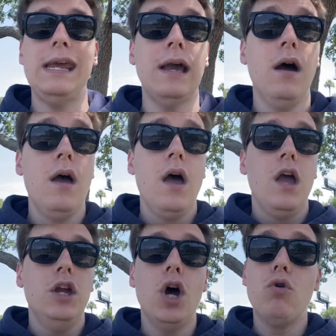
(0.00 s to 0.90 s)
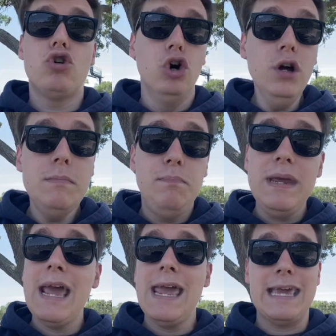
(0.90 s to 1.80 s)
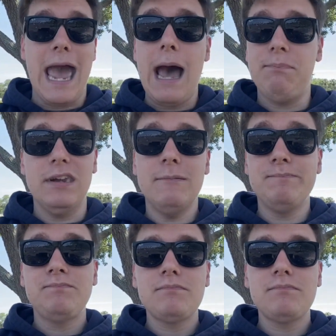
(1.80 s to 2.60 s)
He, you know, could be a captain,